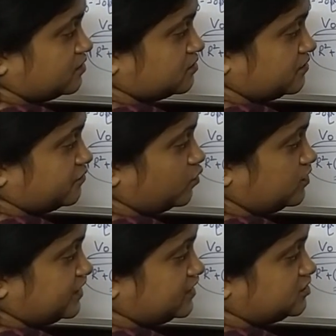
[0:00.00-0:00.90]
the
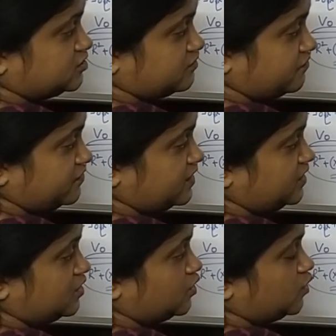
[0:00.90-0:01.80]
voltage
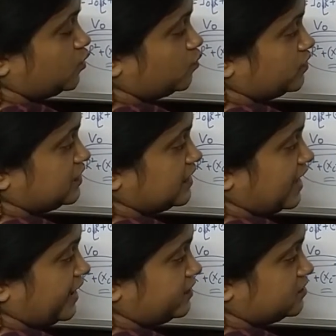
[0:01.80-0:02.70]
V will
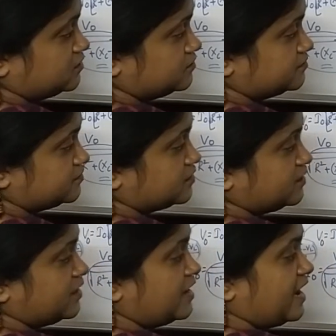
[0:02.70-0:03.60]
lag,
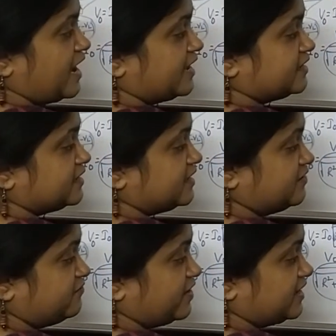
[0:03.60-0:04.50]
and
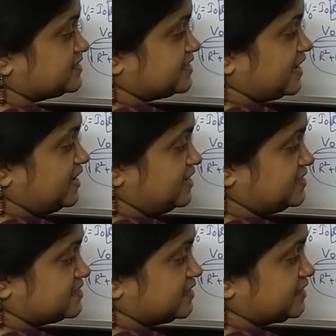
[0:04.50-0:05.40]
if XL
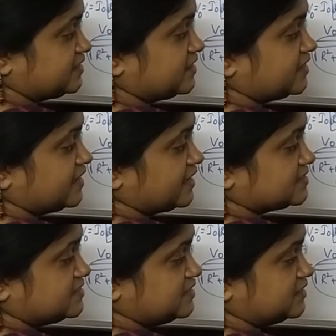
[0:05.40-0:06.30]
is greater than
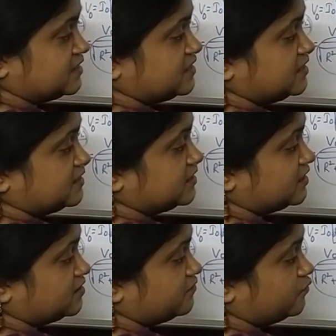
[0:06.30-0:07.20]
XC,
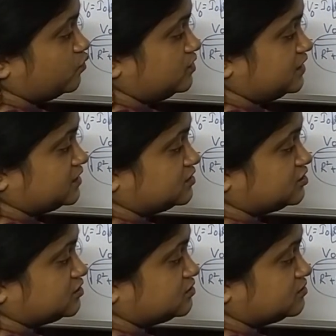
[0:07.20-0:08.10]
then the
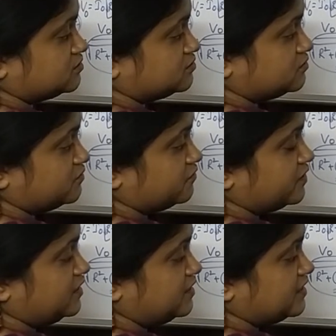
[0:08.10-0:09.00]
voltage
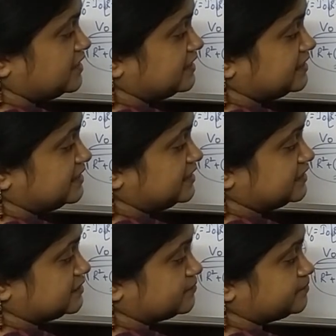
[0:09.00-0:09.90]
will lead,
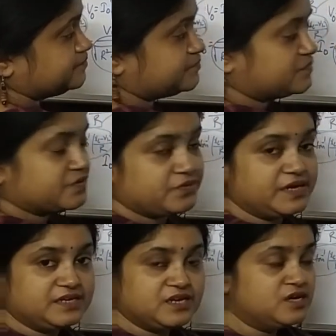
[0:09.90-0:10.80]
right?